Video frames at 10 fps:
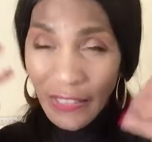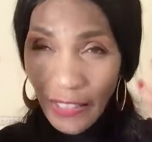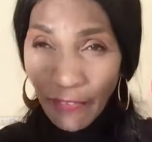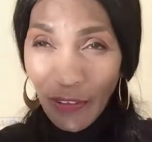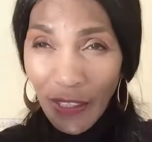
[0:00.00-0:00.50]

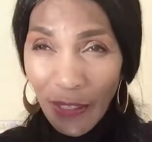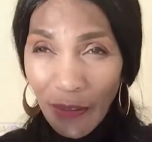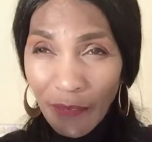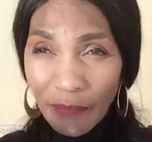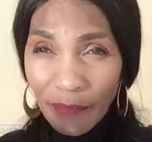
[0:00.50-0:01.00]

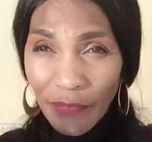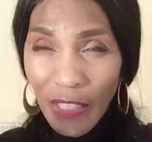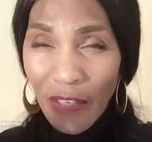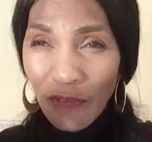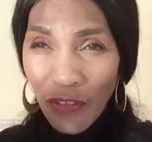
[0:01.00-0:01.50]
definitely
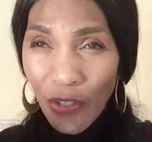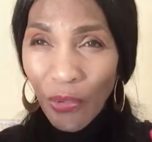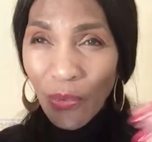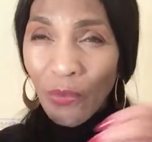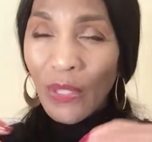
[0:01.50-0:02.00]
gives
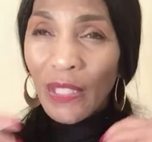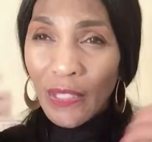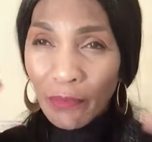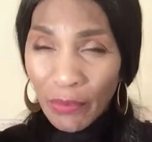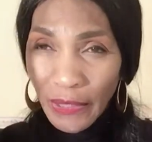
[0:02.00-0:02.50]
you
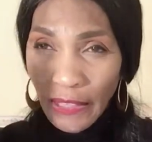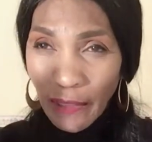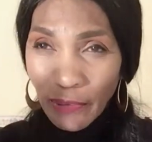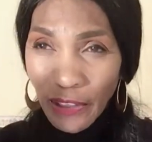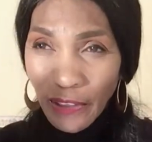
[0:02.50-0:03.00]
the
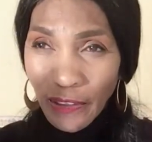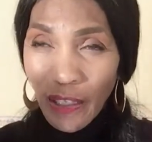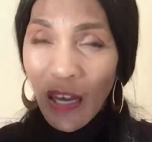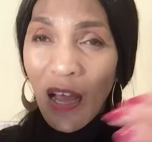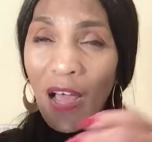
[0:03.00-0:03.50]
perception
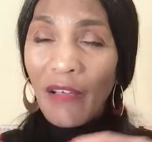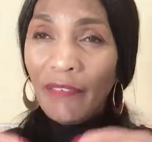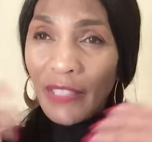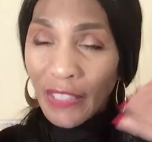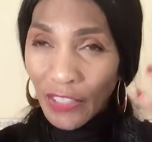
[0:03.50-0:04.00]
of
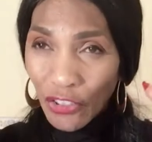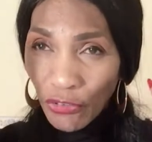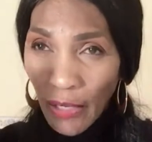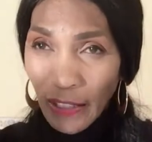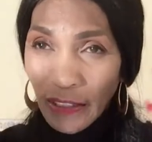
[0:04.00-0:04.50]
an
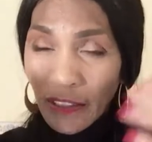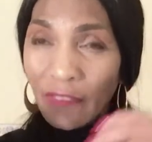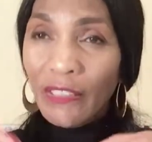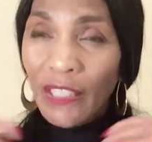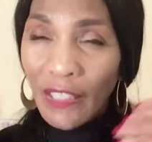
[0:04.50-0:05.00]
attractive,
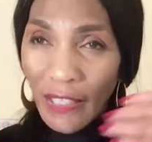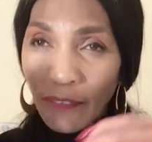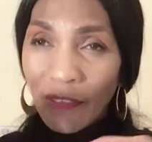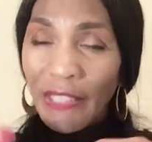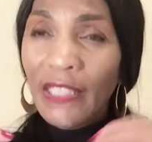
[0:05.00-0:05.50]

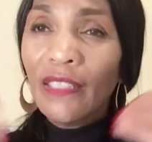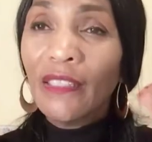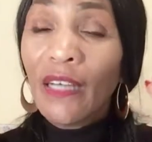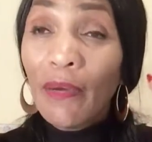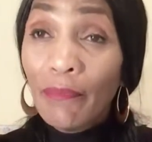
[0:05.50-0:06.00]
lovely,
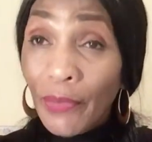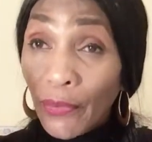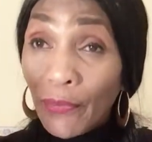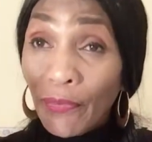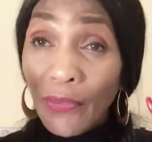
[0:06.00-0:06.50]
a
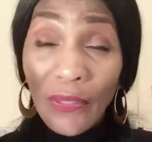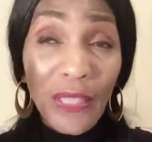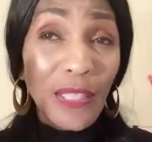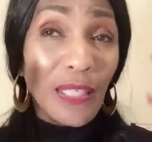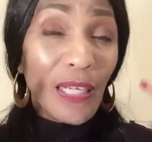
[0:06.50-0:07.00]
beautiful,
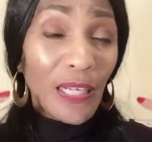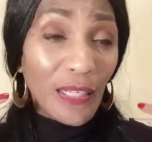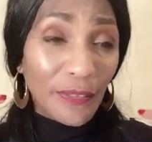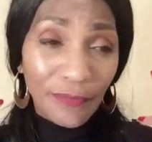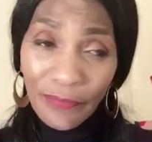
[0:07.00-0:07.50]

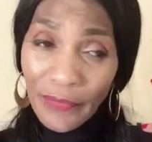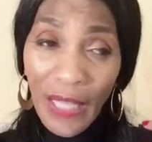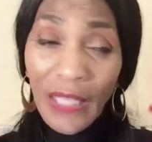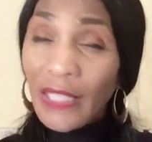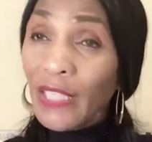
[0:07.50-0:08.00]

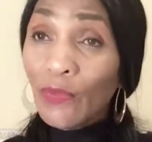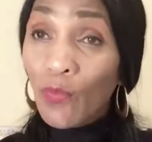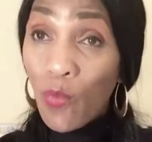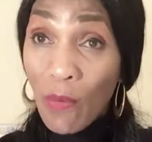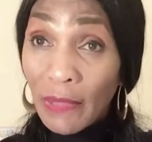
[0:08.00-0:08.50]
elegant
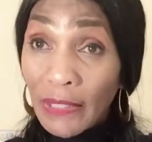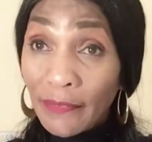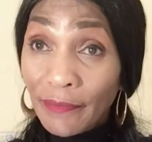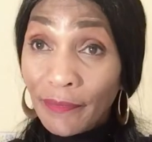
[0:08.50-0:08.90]
woman.